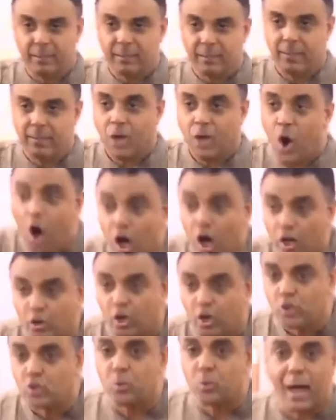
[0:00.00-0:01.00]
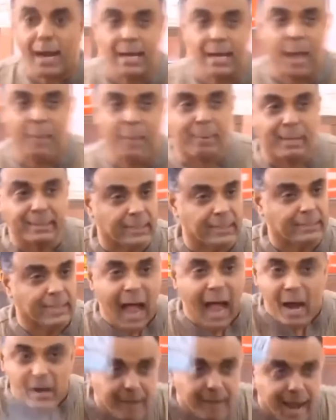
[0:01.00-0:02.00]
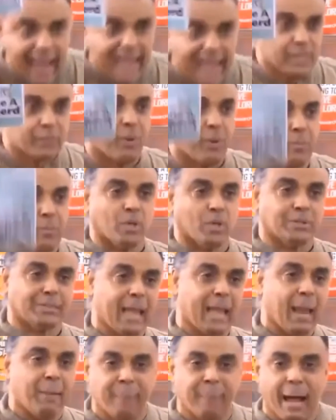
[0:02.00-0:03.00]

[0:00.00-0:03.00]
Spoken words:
All those who are lay pastors, arise from your slumber.